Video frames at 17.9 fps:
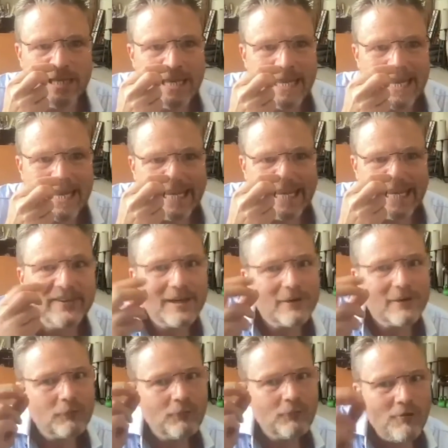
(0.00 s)
Is it
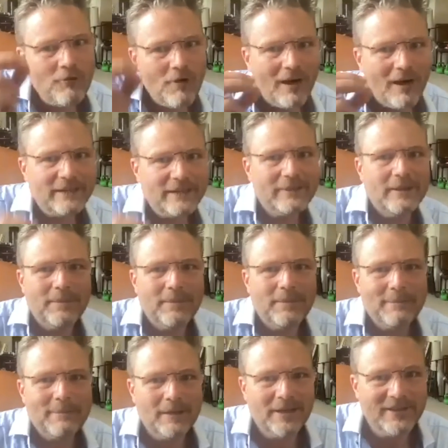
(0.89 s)
right that
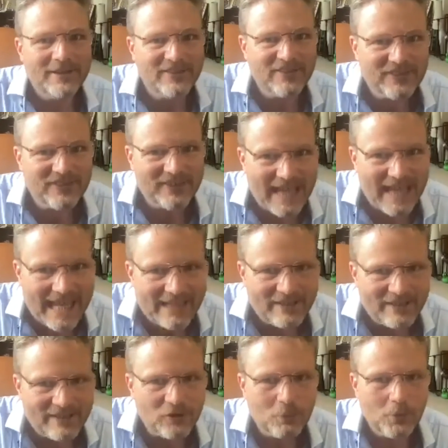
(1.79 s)
people are scared to
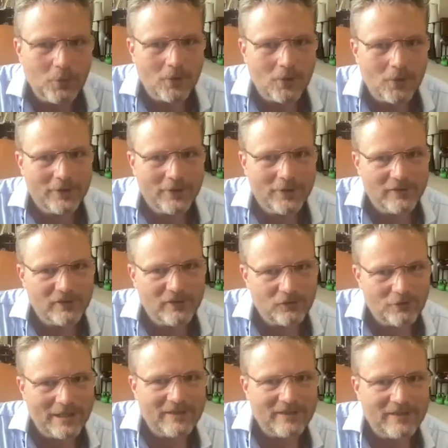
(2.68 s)
walk on the streets of
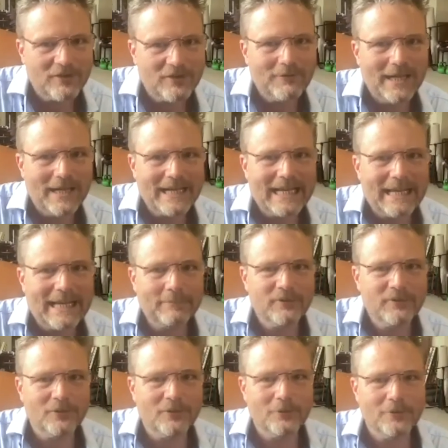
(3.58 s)
our capital
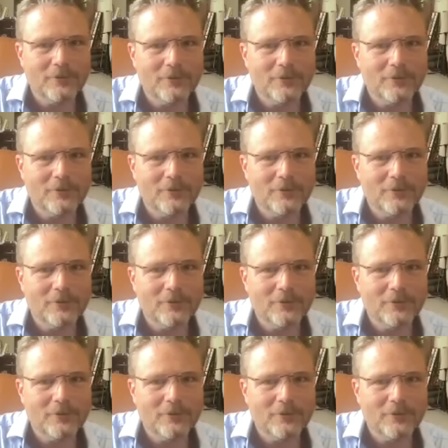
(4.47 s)
cities?